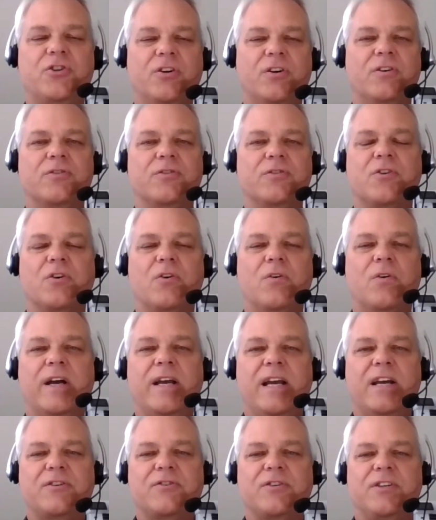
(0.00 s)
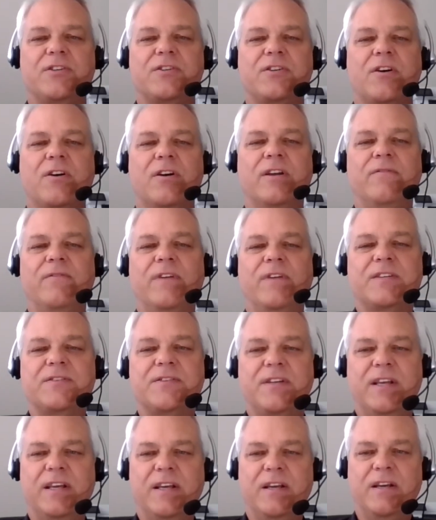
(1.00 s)
Sure. So I actually started
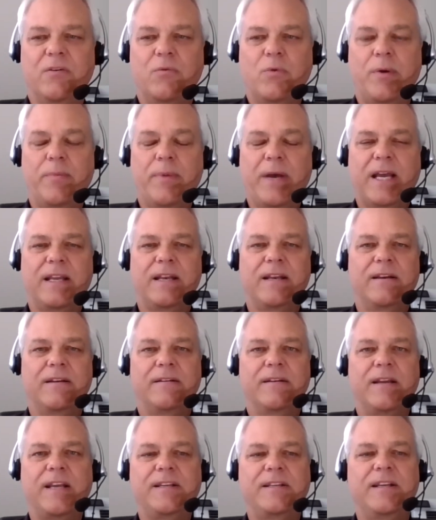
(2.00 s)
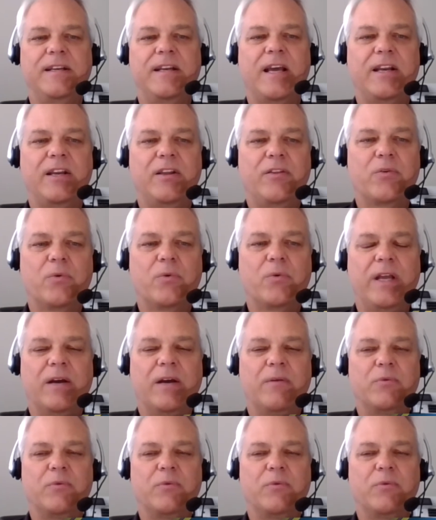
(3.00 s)
investing way back in 1993.